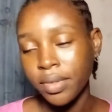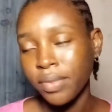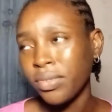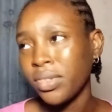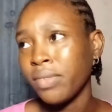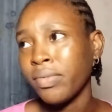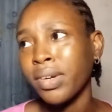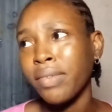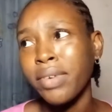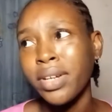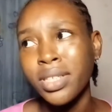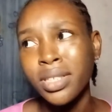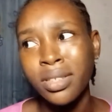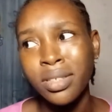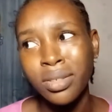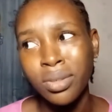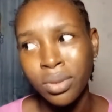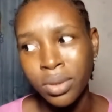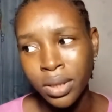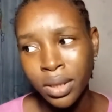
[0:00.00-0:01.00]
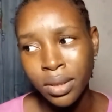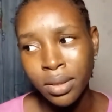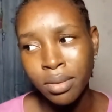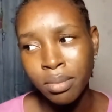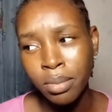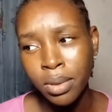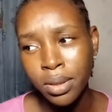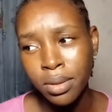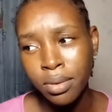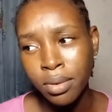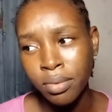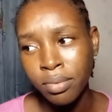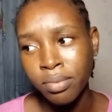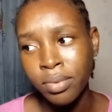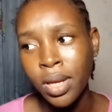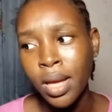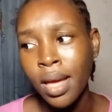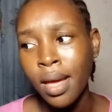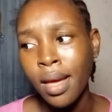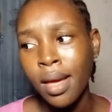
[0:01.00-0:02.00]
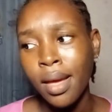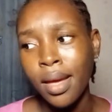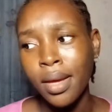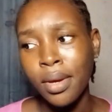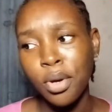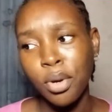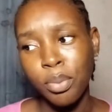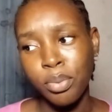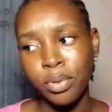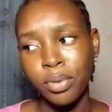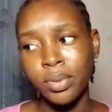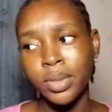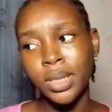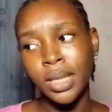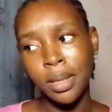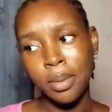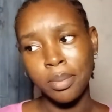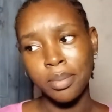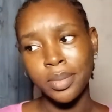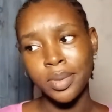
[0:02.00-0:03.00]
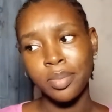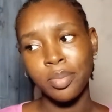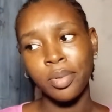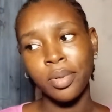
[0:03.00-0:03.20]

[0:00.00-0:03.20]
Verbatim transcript: even if I've actually done that to myself a couple of times.